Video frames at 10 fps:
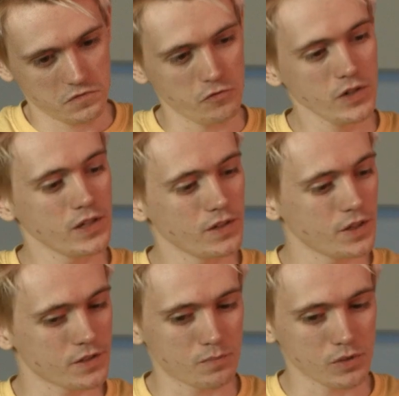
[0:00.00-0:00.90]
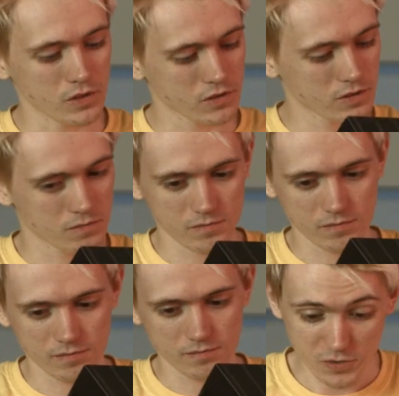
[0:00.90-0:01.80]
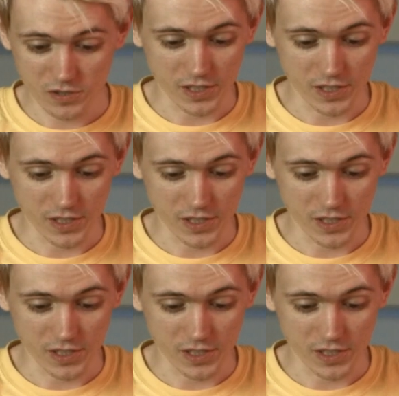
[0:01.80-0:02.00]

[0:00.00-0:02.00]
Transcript: Really nice box. Almost